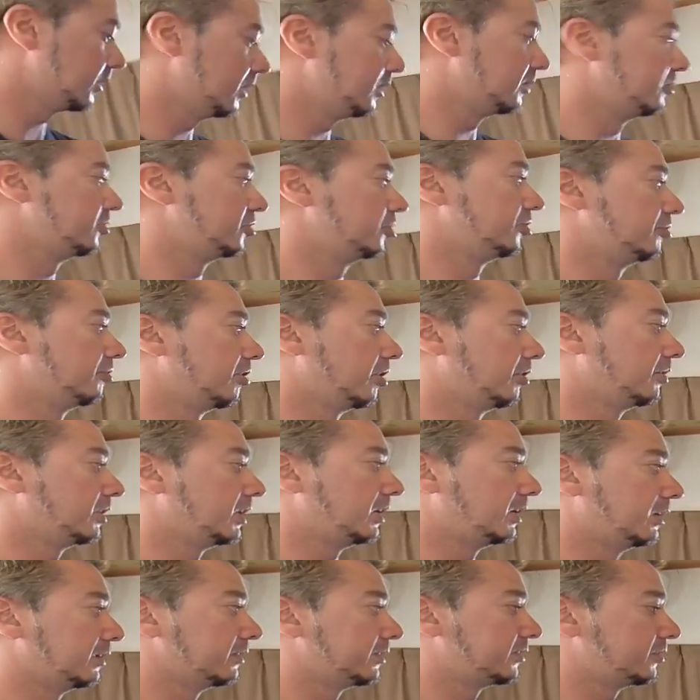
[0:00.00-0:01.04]
Enduro
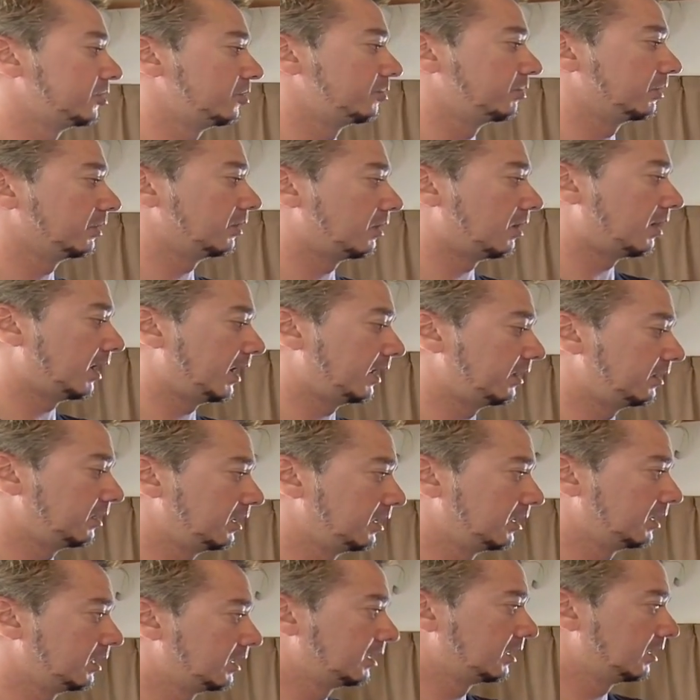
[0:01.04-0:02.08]
here, super light
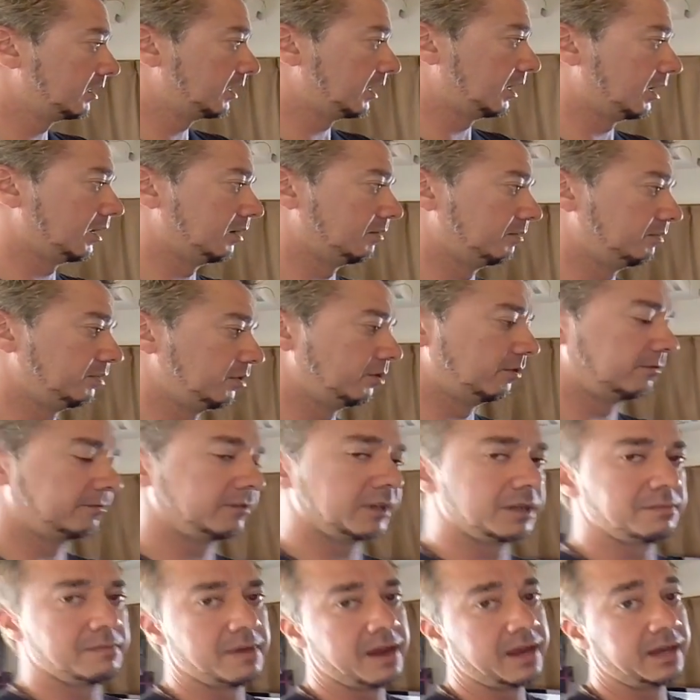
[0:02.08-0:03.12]
and
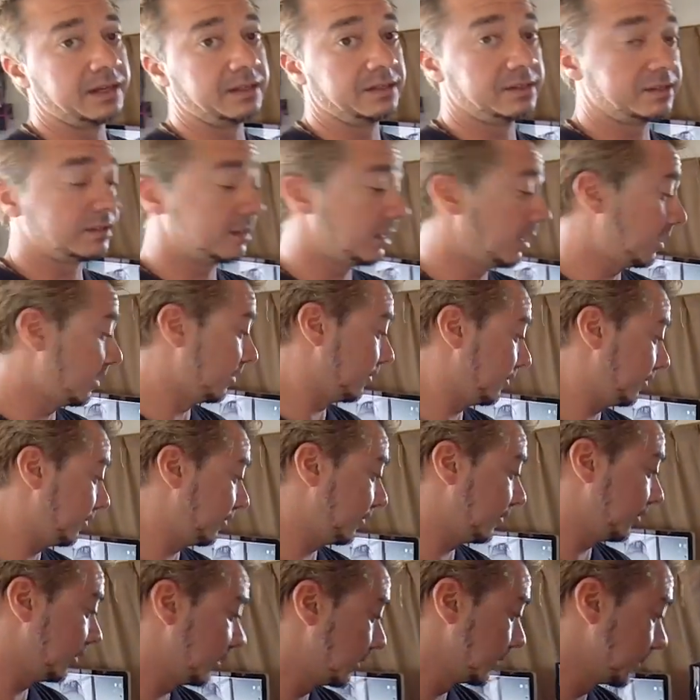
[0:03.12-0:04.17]
beautifully made
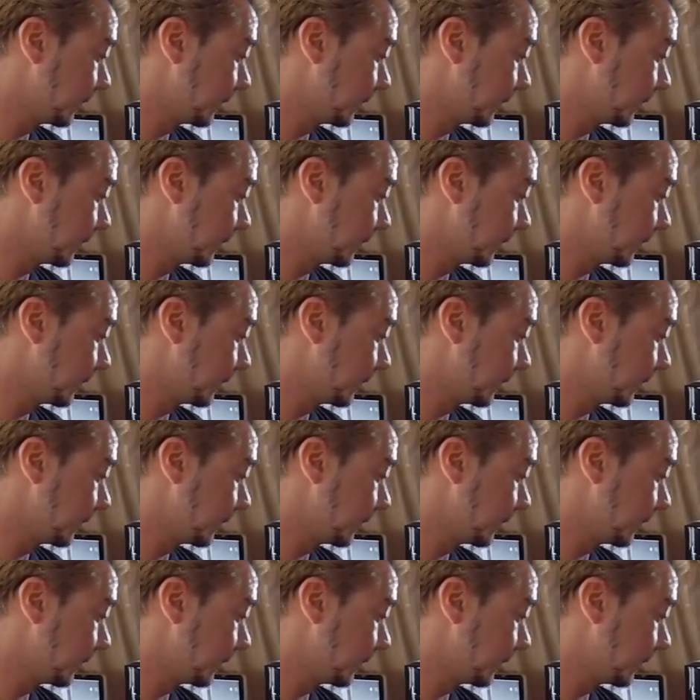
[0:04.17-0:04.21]
stuff.